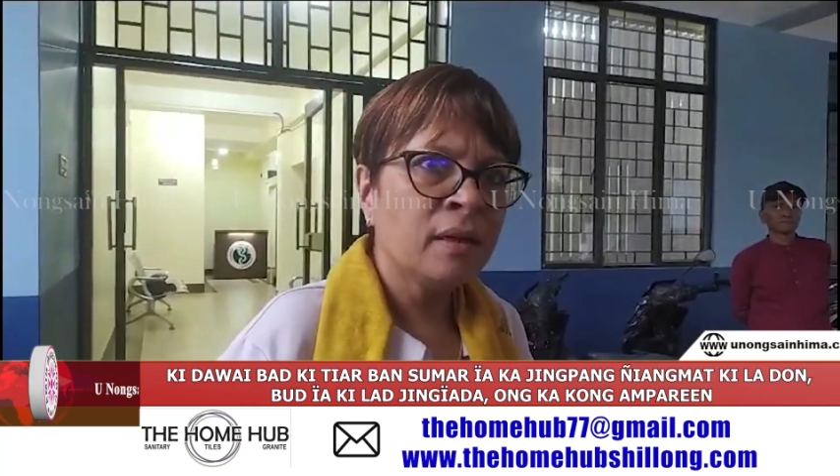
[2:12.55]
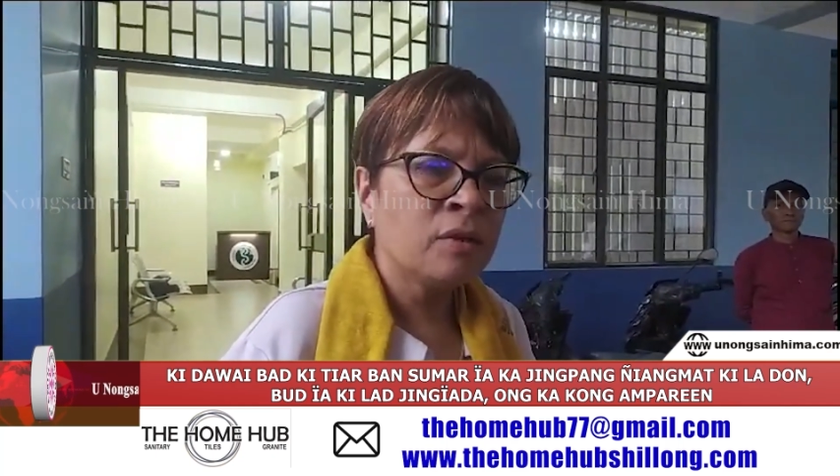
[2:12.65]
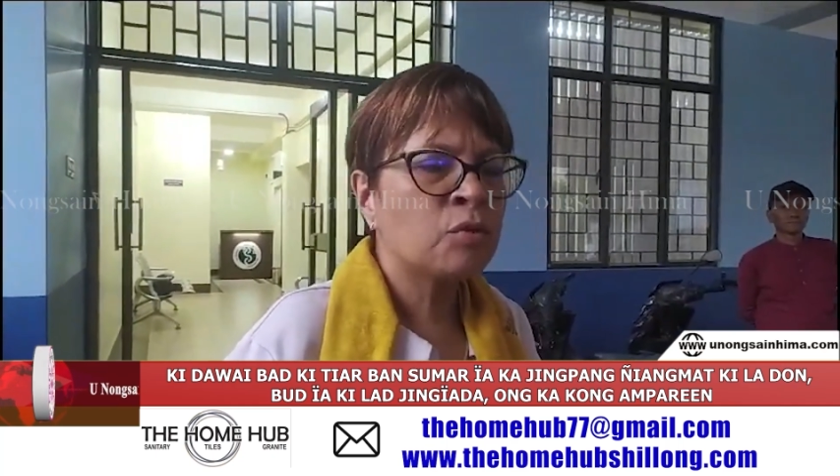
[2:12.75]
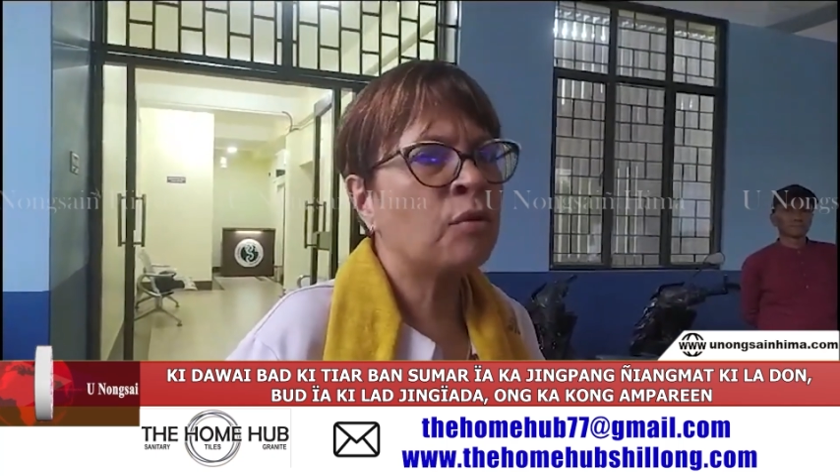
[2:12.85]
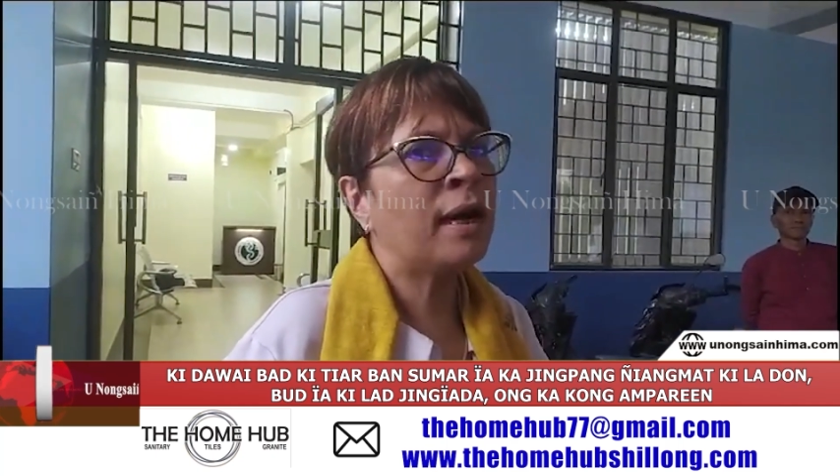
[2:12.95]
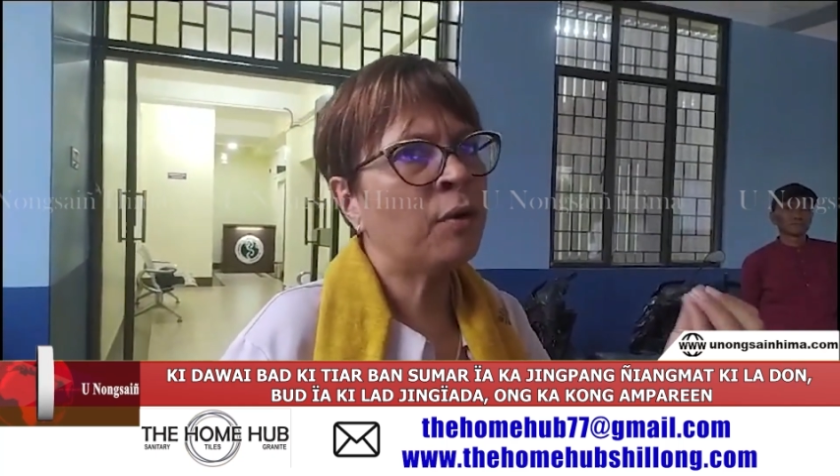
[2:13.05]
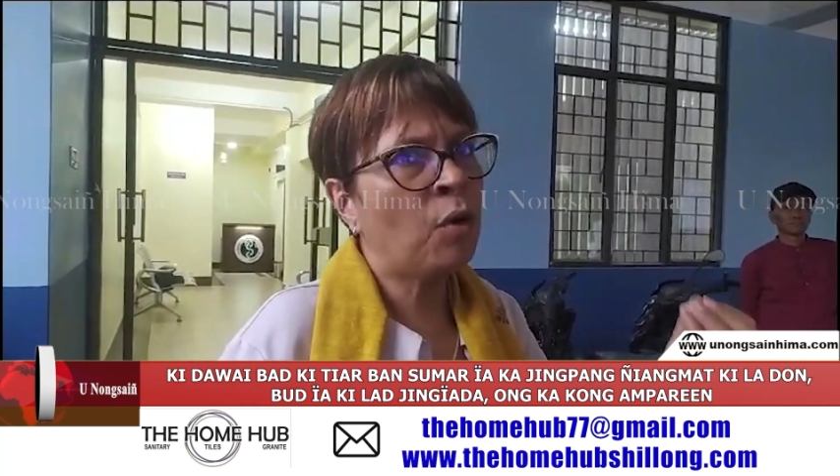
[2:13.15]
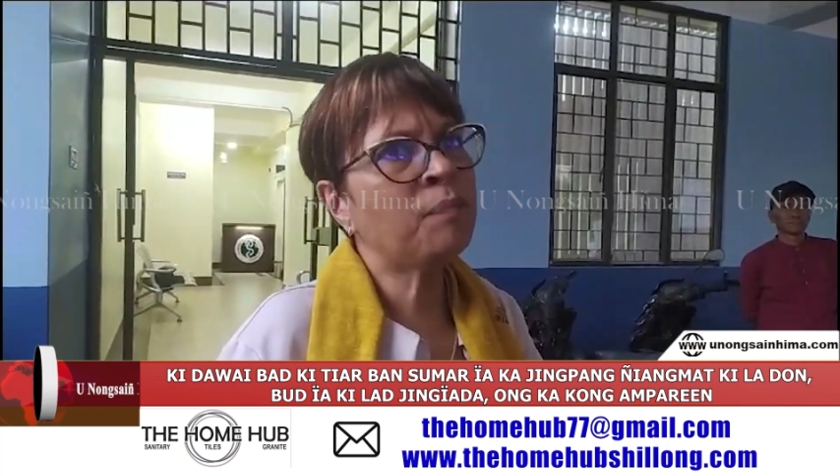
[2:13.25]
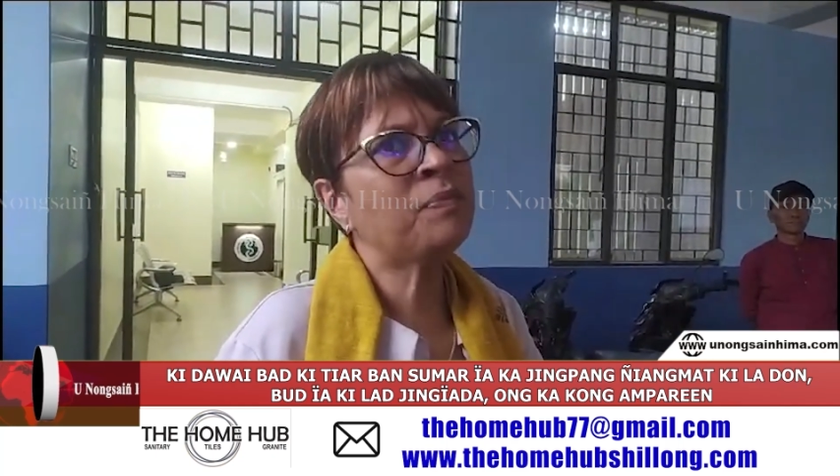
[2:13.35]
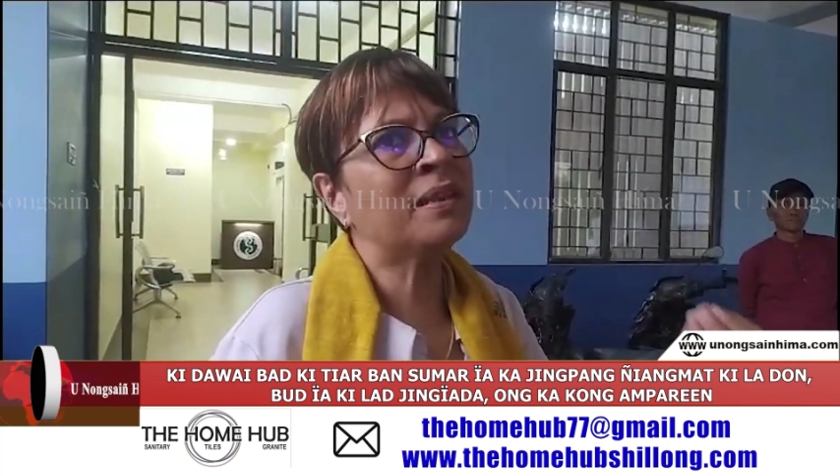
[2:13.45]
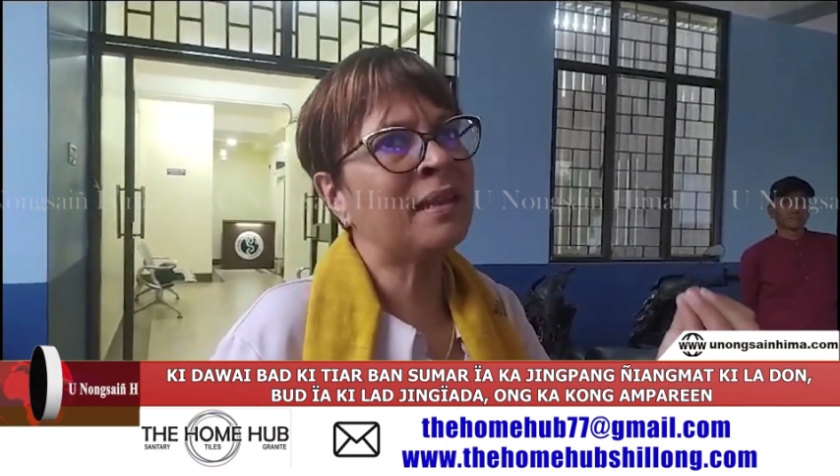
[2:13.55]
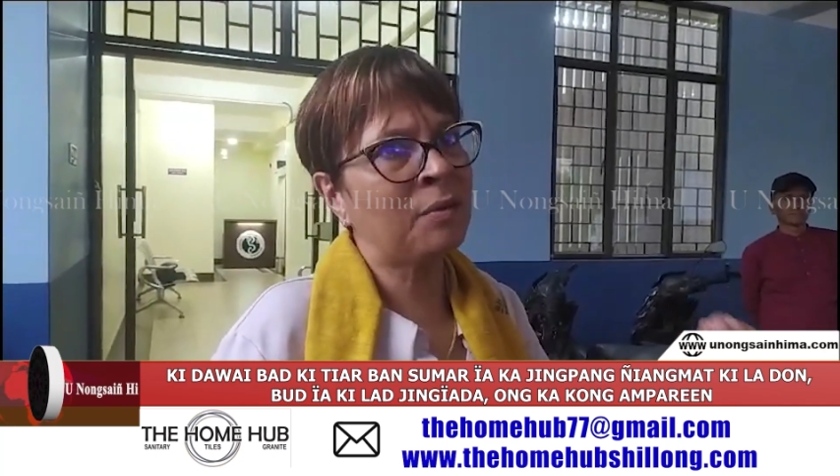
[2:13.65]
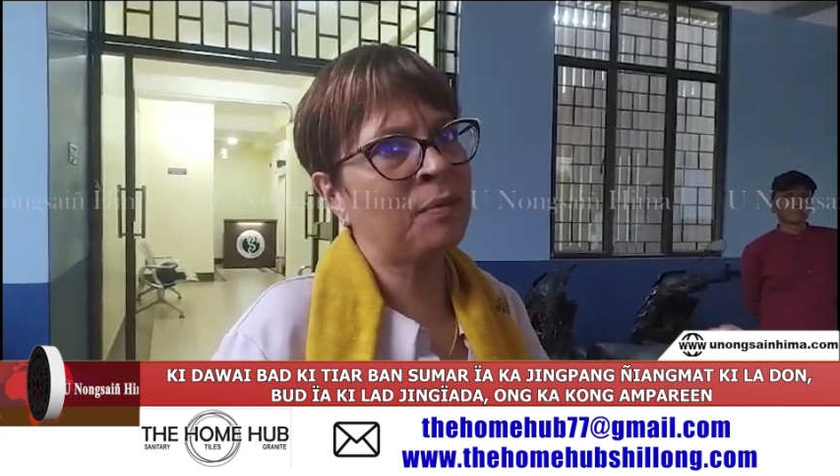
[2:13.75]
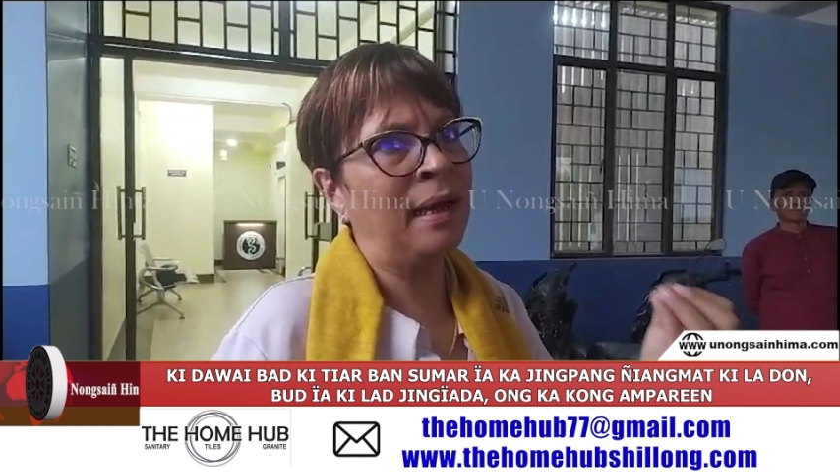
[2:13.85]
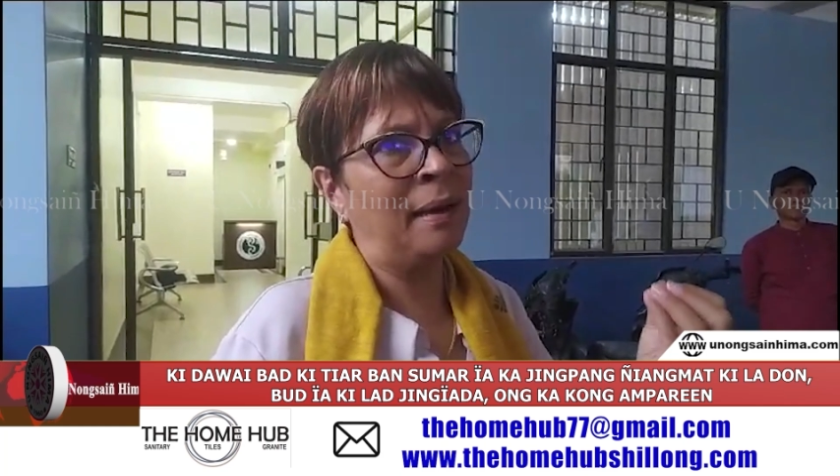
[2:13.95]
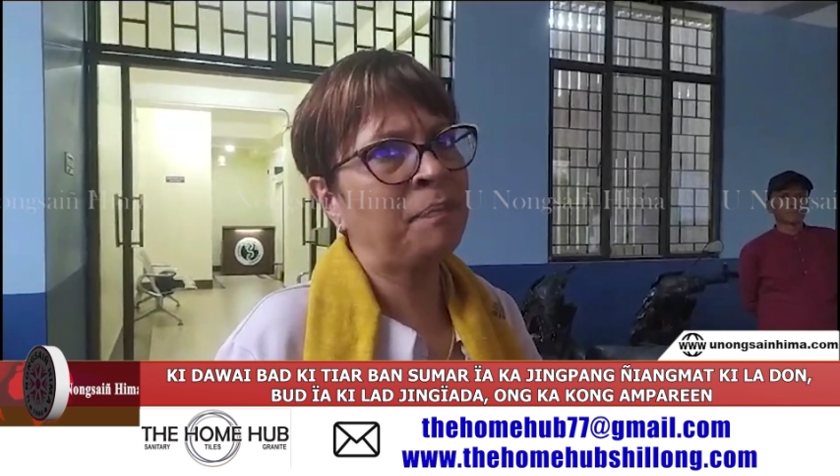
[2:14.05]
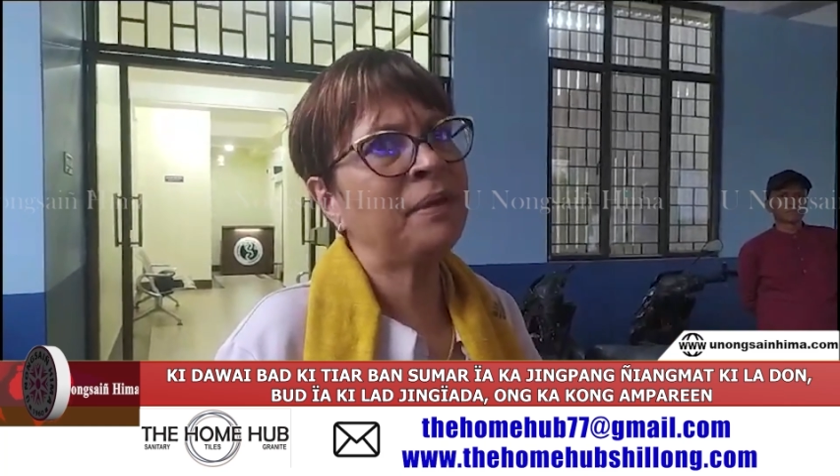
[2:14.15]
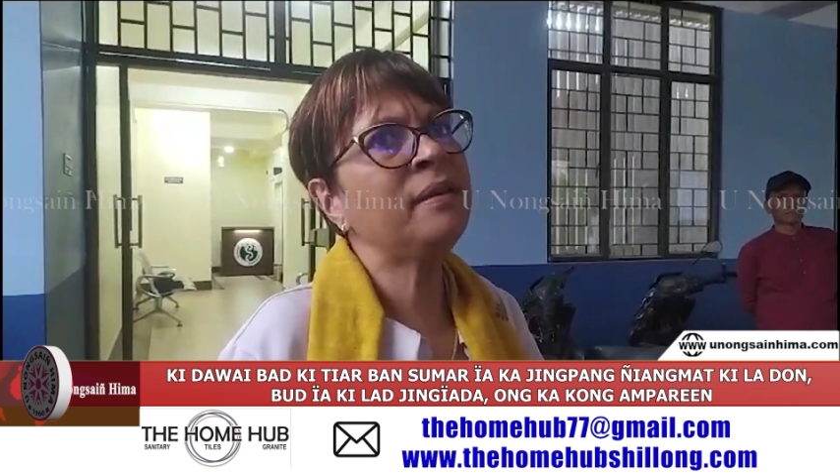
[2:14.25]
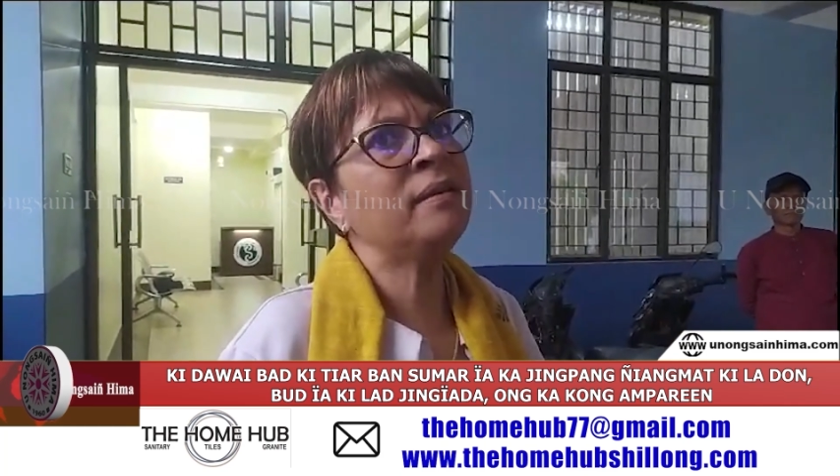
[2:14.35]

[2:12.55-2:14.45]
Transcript: So I hope that that will happen